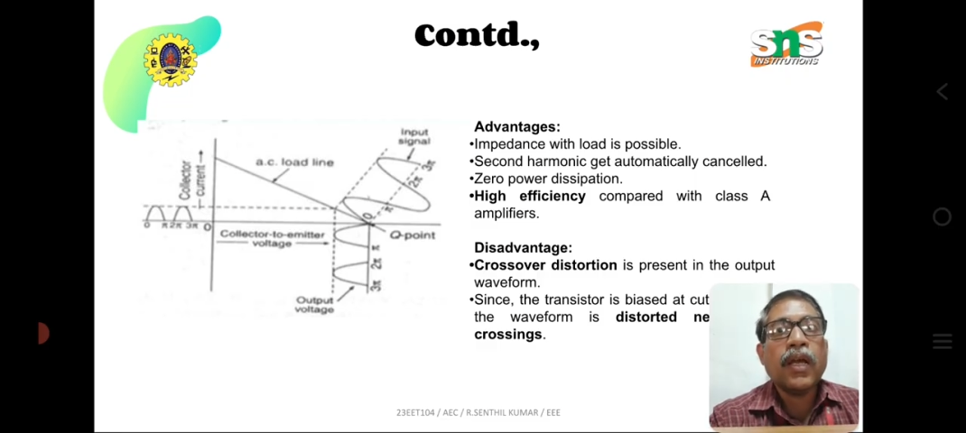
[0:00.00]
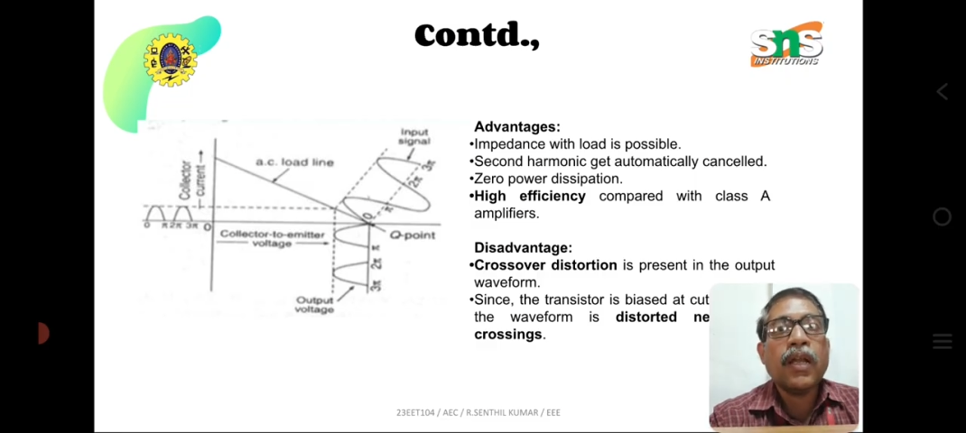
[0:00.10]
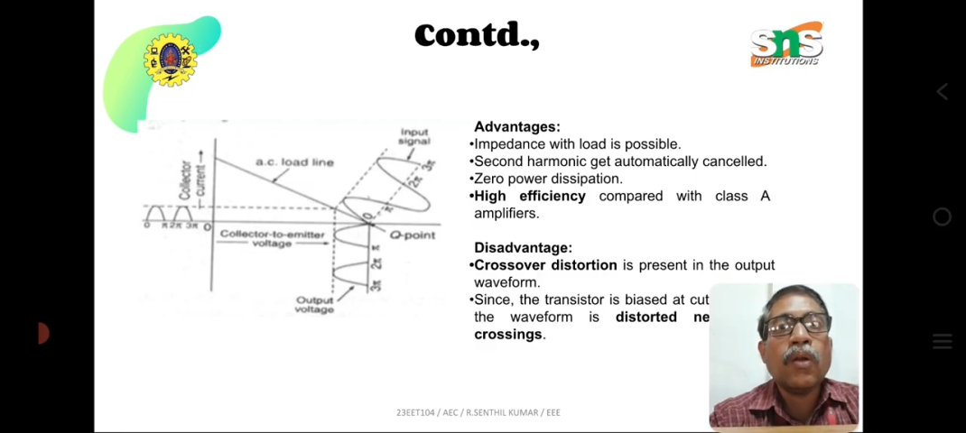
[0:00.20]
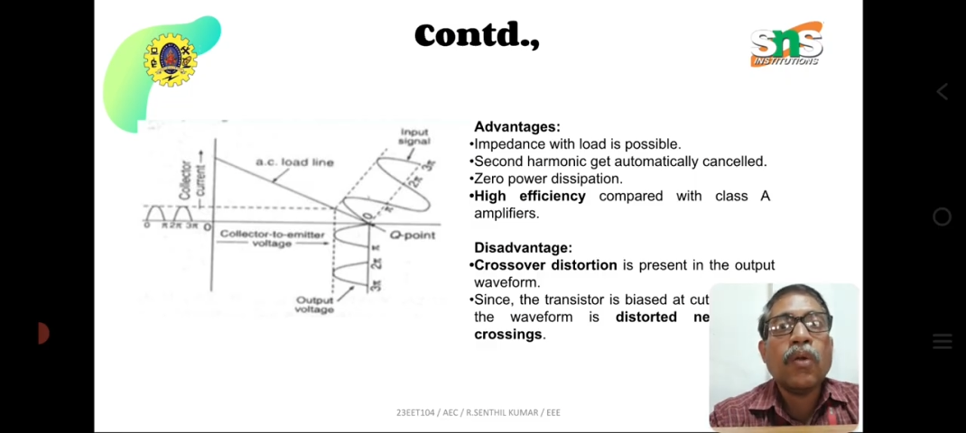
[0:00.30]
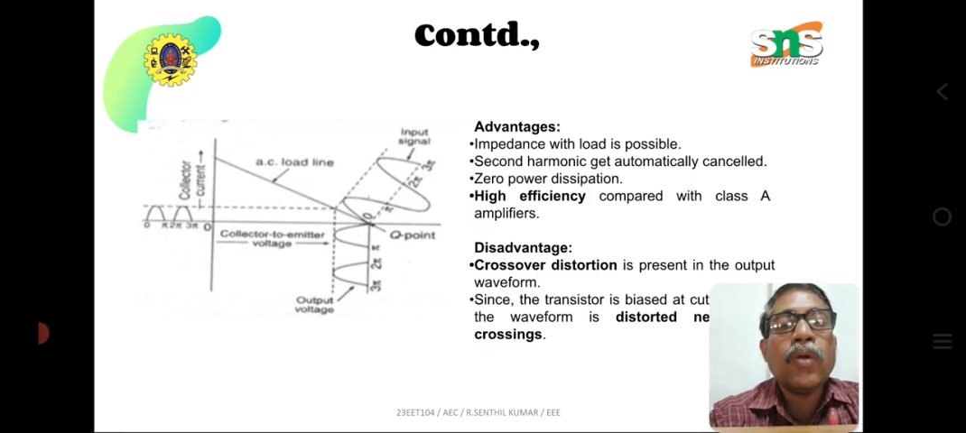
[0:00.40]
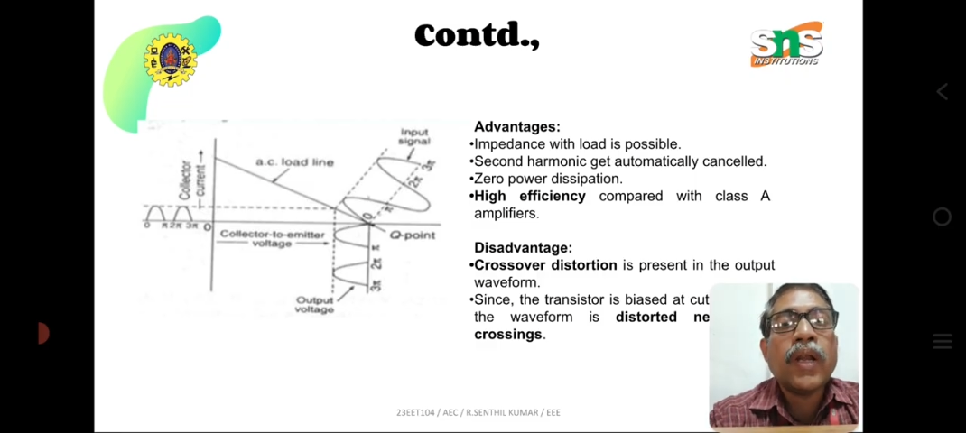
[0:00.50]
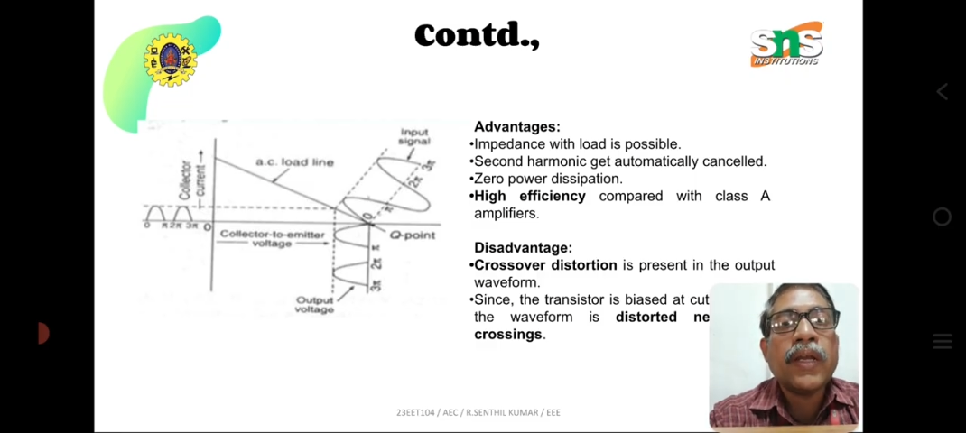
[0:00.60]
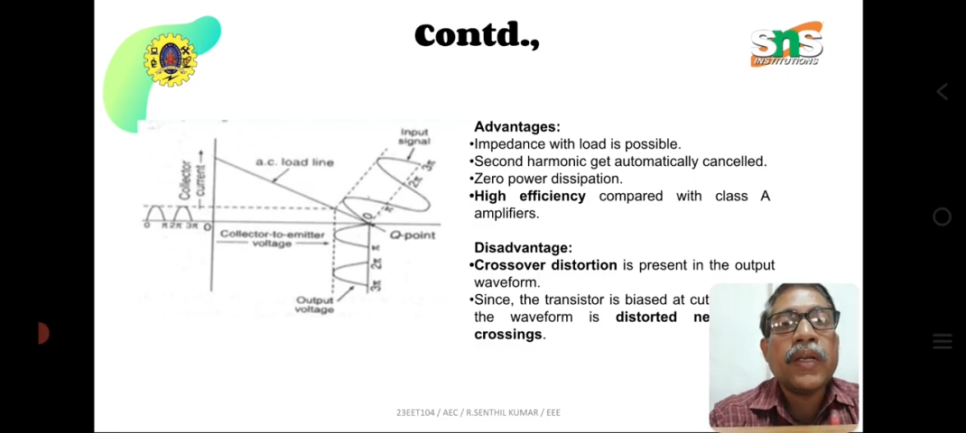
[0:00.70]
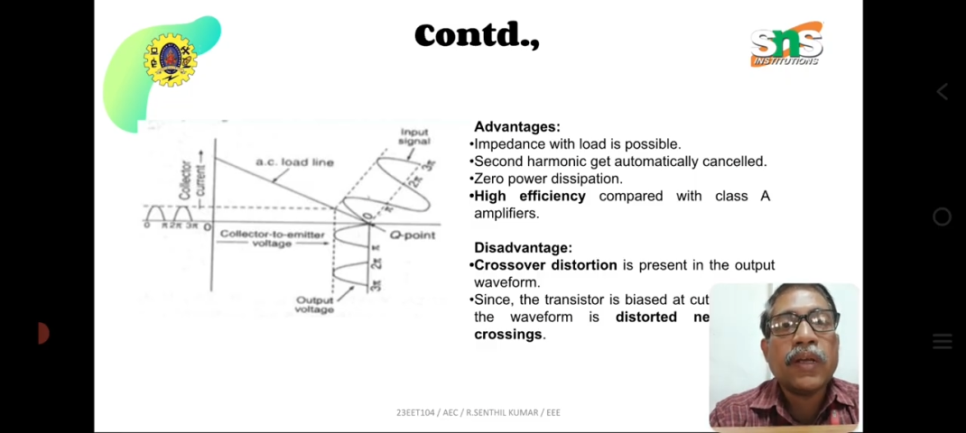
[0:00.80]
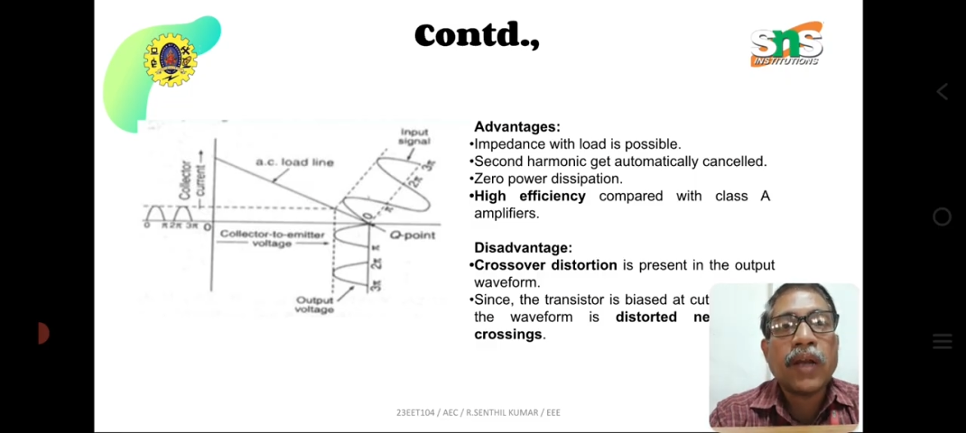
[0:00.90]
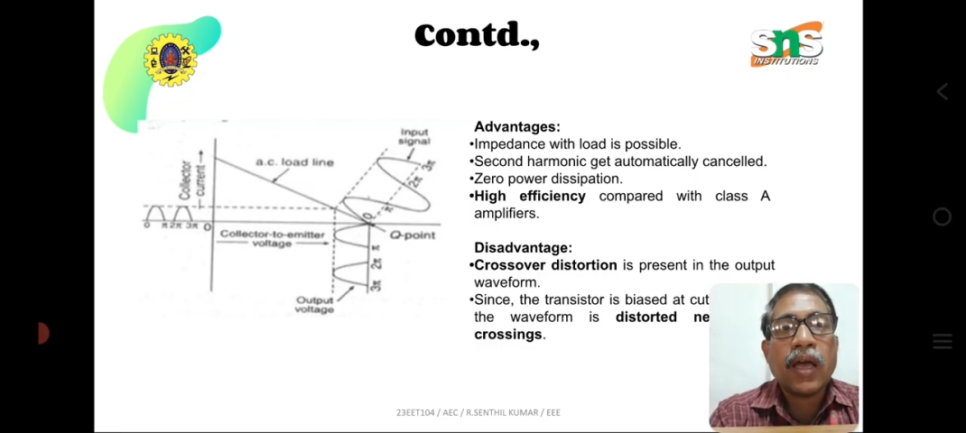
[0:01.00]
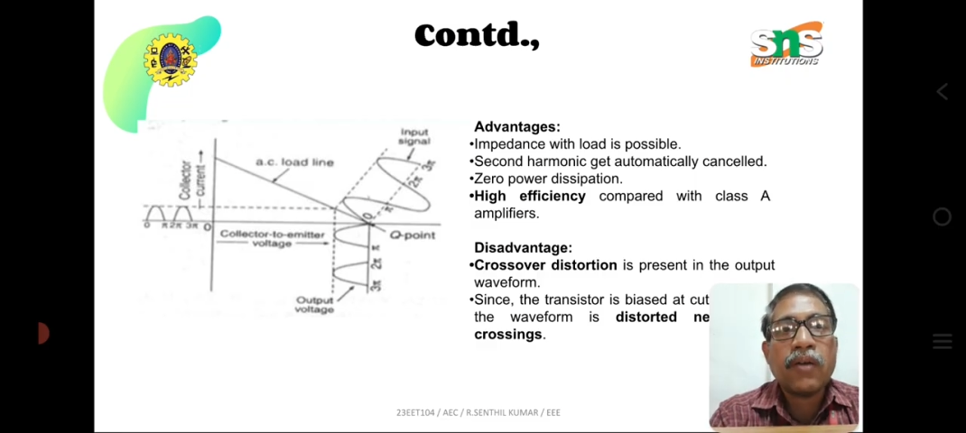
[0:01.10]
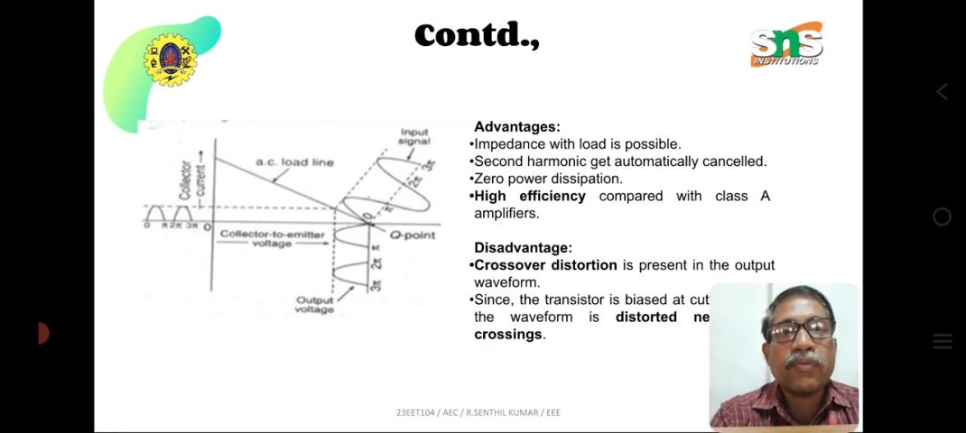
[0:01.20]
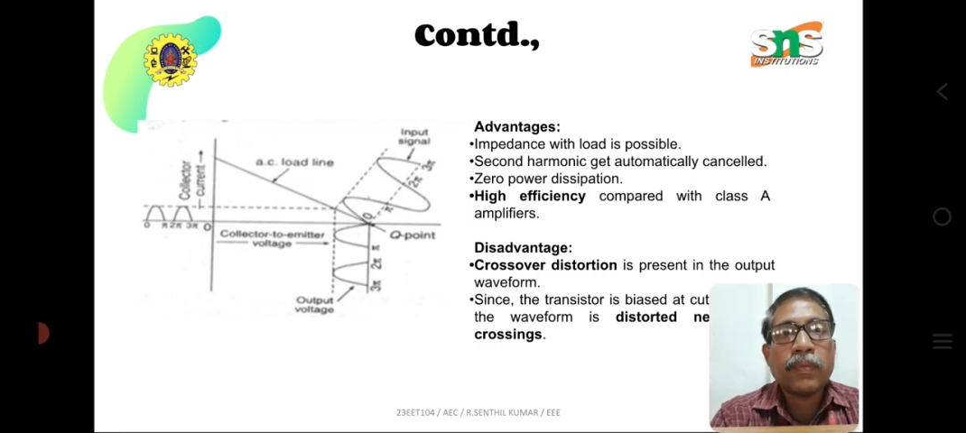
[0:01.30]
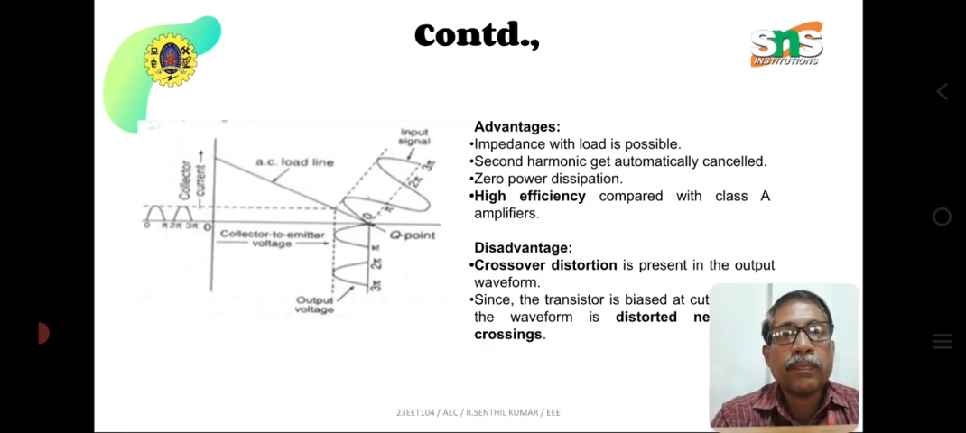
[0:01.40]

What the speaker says: load line graph.